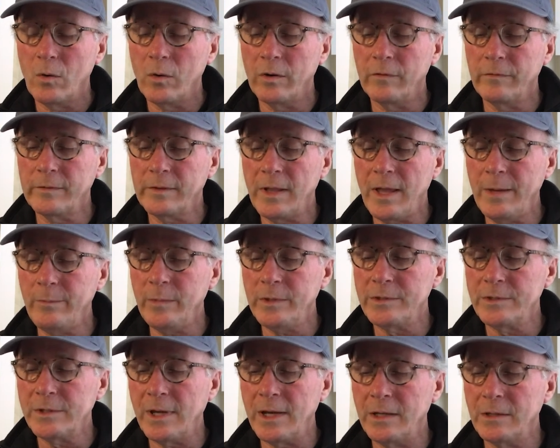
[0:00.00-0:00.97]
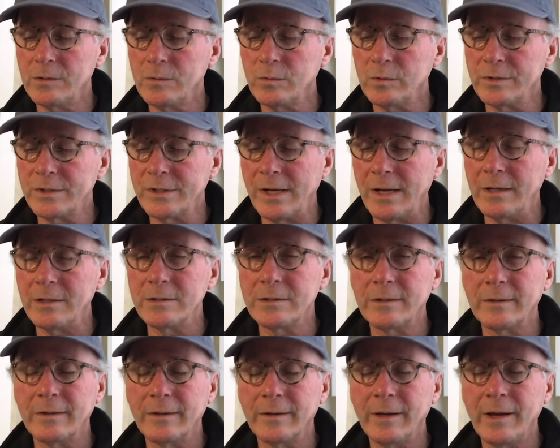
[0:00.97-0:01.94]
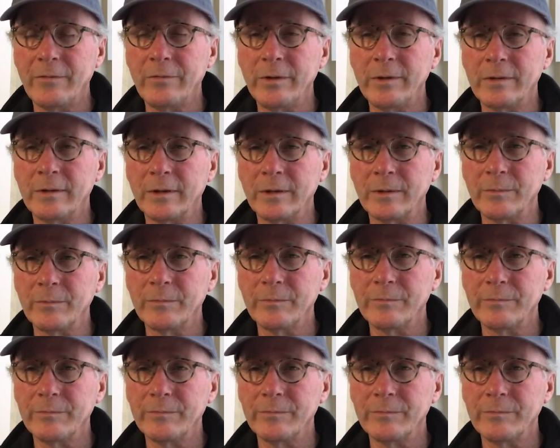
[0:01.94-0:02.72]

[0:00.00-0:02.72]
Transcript: or if climate change will change everything.